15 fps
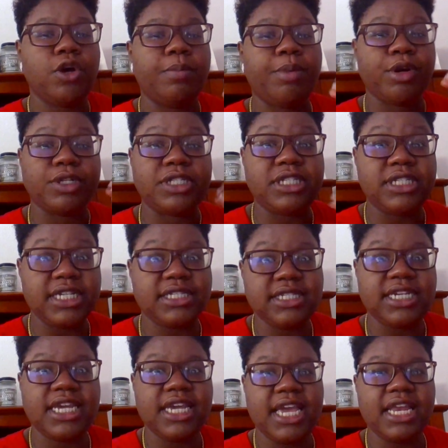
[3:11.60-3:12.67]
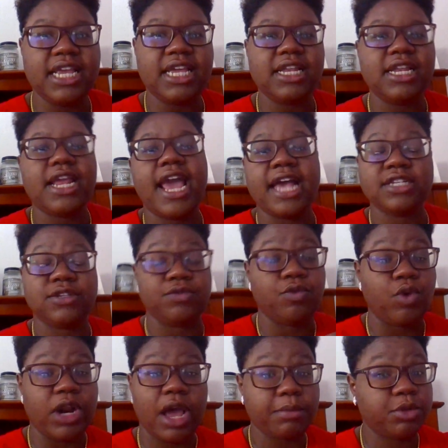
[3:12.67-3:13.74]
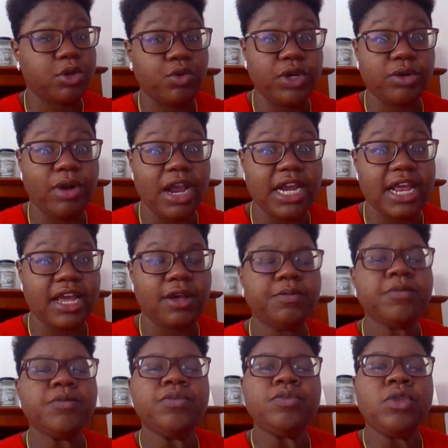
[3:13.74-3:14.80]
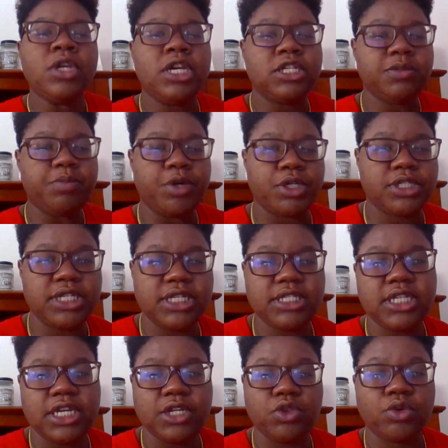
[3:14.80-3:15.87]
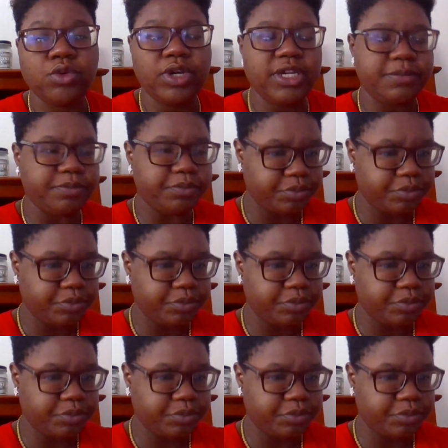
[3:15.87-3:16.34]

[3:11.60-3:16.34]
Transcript: persisting in it, as of what I'm doing right now is persisting through it,